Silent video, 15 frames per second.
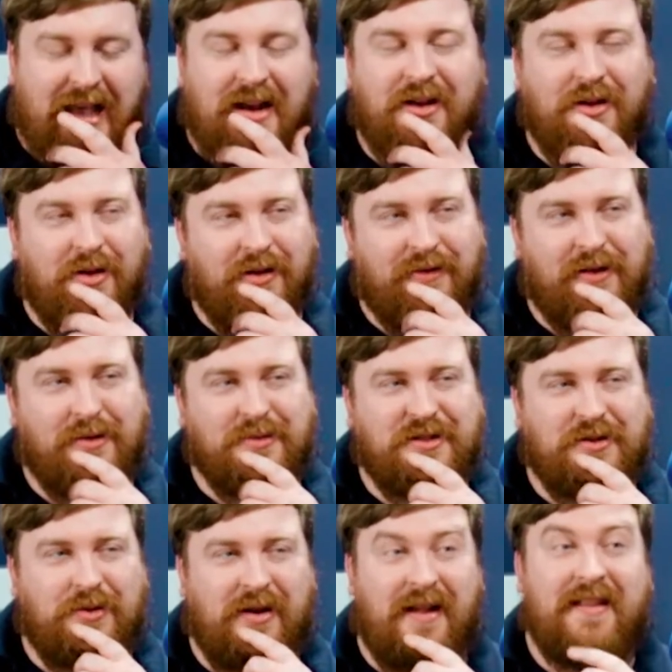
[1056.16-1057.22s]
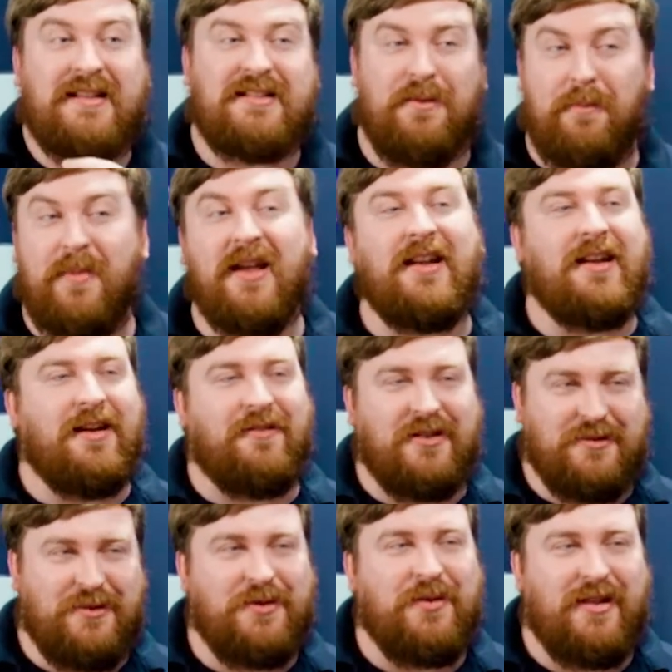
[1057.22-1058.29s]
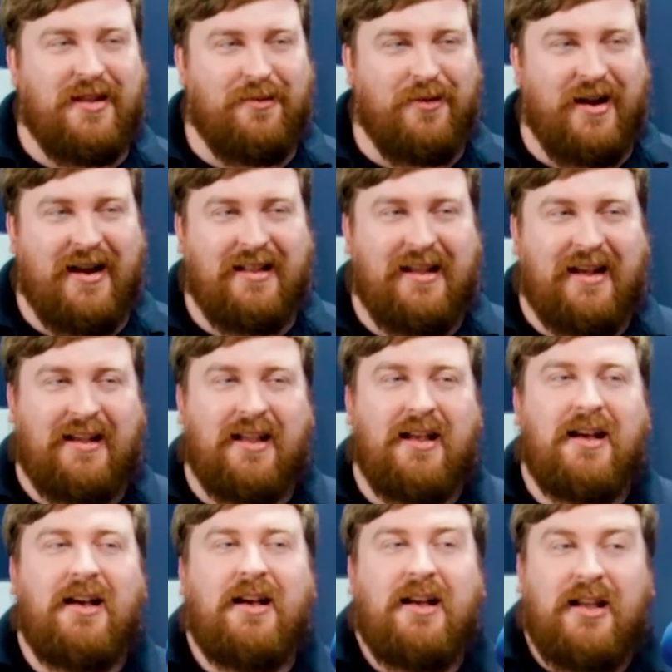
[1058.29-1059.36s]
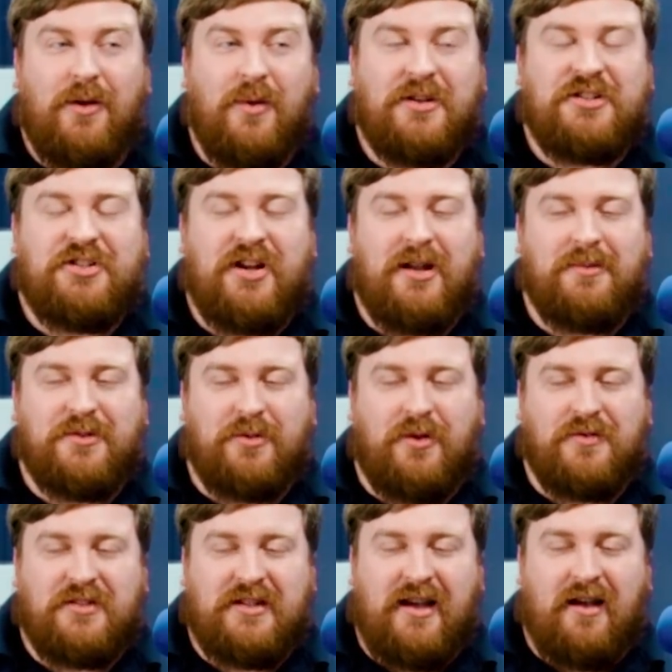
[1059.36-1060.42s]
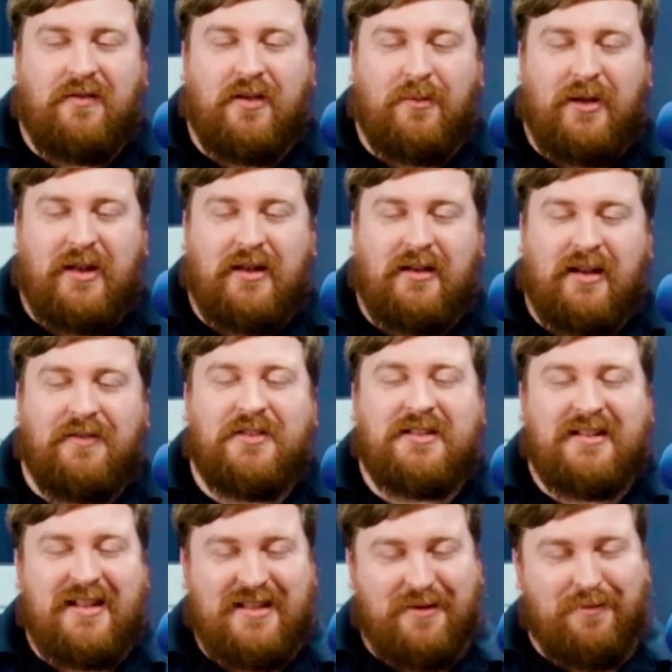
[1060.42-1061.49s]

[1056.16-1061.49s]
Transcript: had to go to film school. And that's the big difference between them, right? Like you watch James Rolfe stuff. I mean, have you seen like